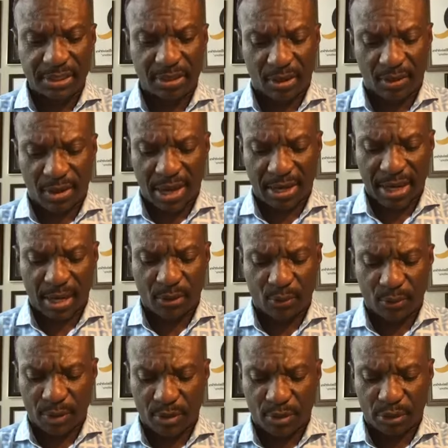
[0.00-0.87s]
all right?
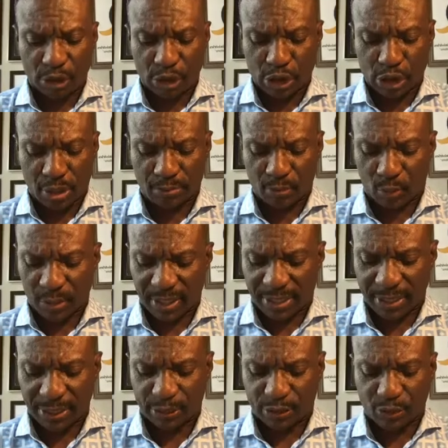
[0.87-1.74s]
And we're going to jump
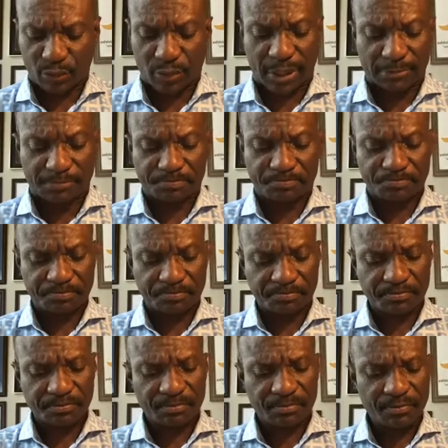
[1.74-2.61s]
quickly to
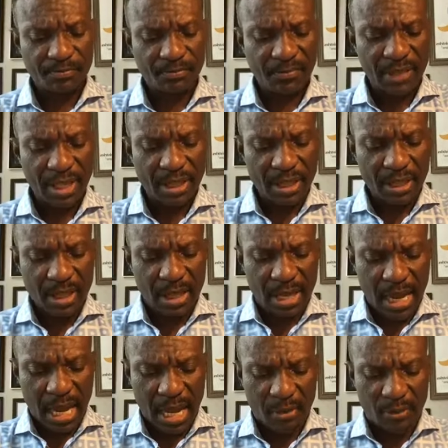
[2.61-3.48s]

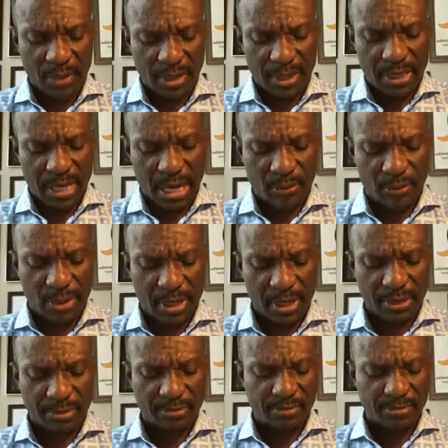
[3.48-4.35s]

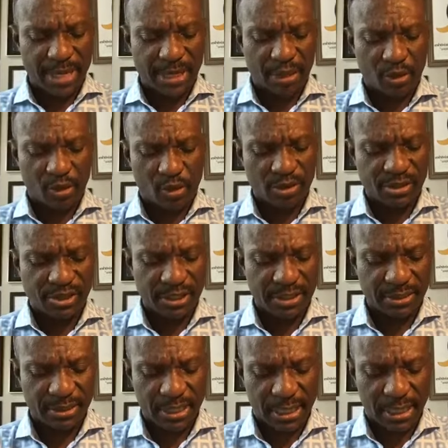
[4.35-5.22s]
our main course.
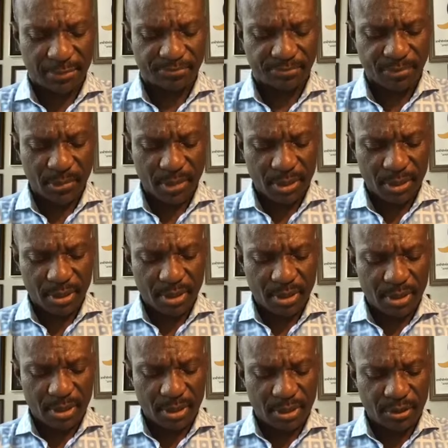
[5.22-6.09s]
And,
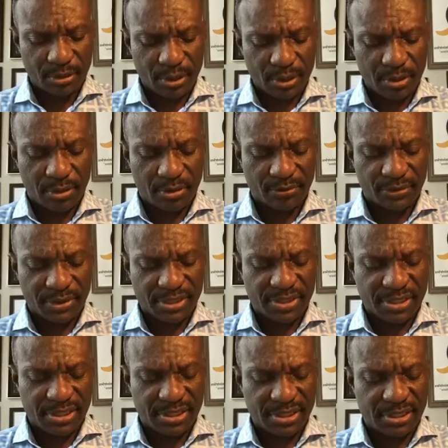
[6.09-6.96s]

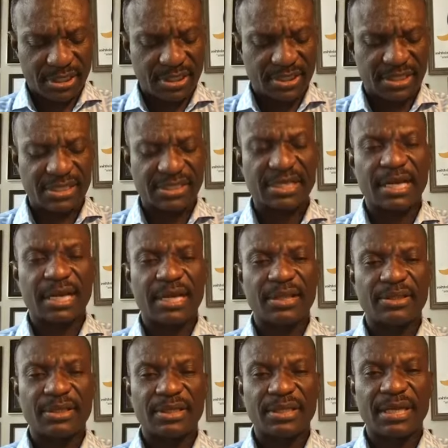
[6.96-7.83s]
this is just
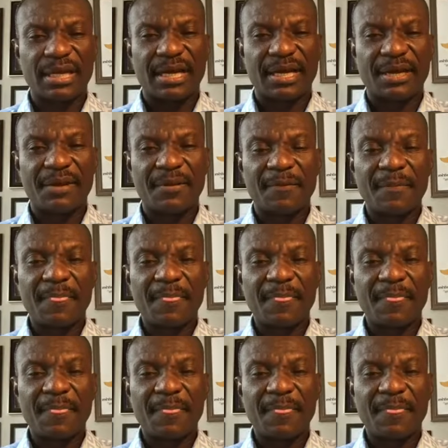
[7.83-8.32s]
the